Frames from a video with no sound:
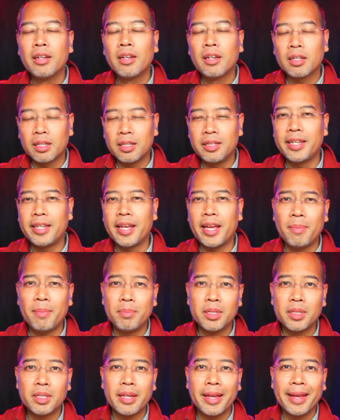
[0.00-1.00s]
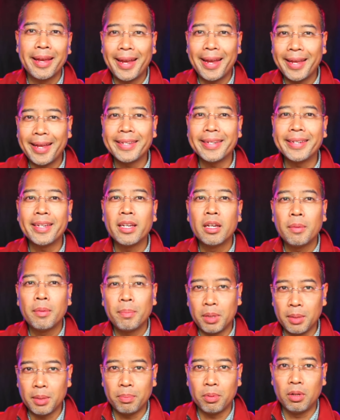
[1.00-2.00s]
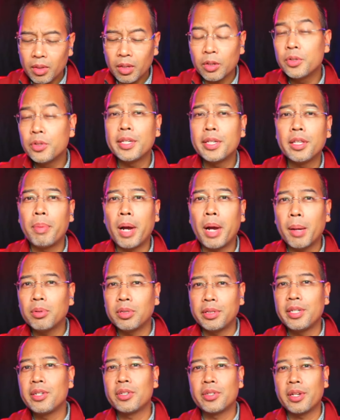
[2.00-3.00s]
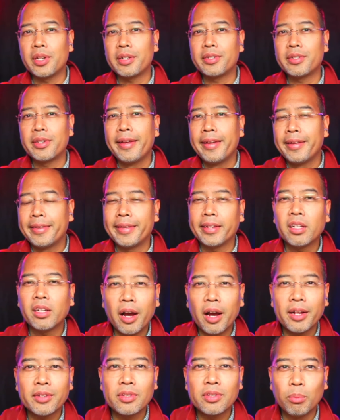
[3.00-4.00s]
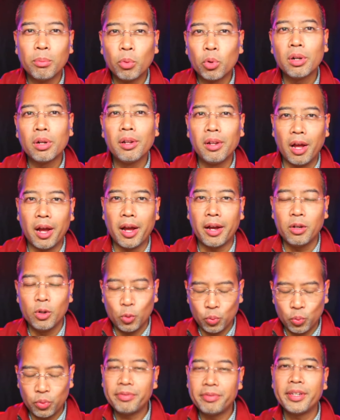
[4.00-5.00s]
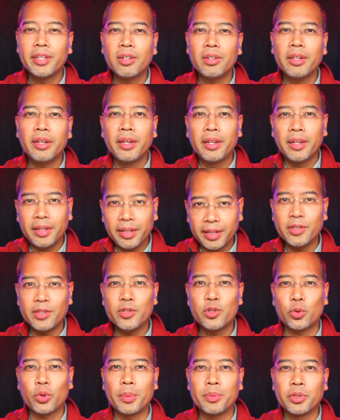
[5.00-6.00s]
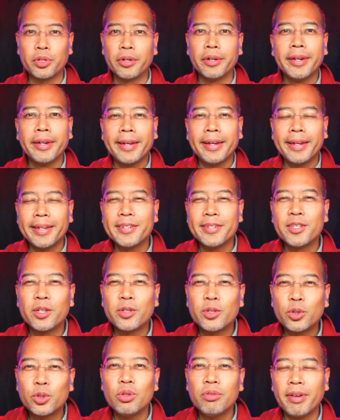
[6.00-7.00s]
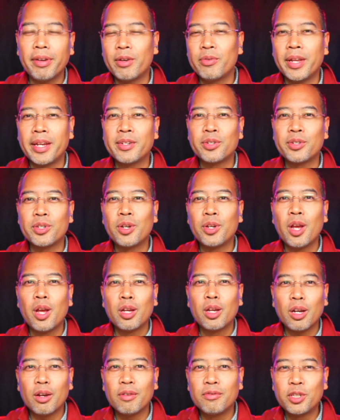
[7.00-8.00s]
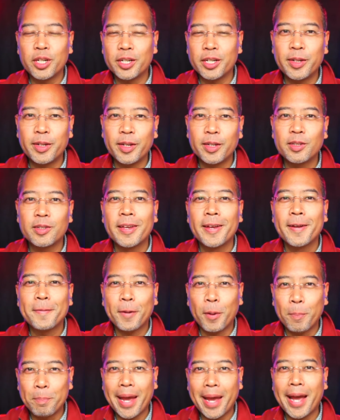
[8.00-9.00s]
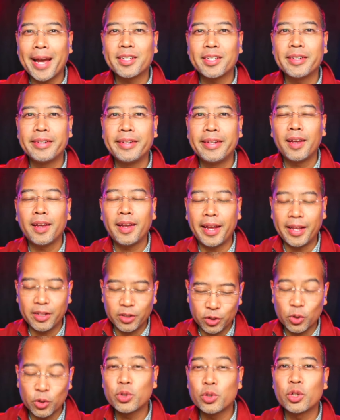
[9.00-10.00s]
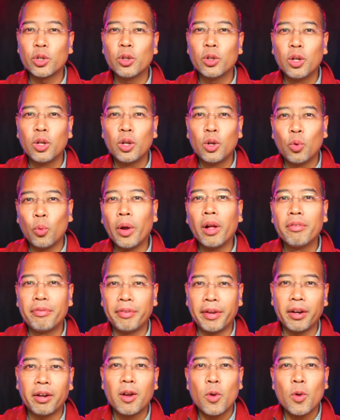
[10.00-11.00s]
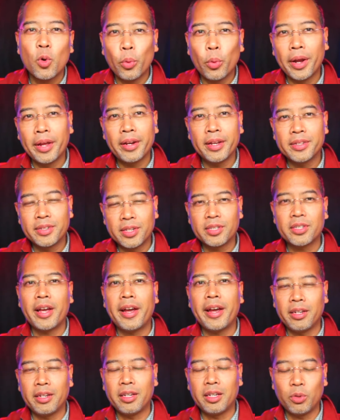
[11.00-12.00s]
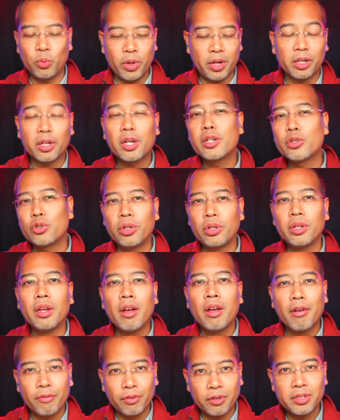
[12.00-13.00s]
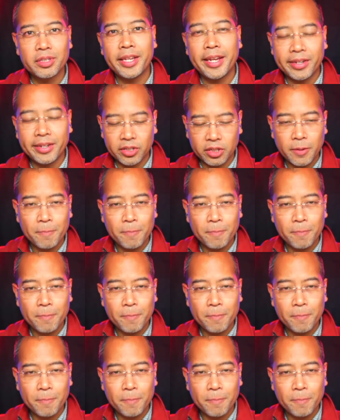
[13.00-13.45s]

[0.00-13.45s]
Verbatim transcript: condemns any people." You see, the Bible teaches us that God's moral law, revealed in Scripture, is the true foundation of justice, compassion, and social welfare. When a society, when a country forsakes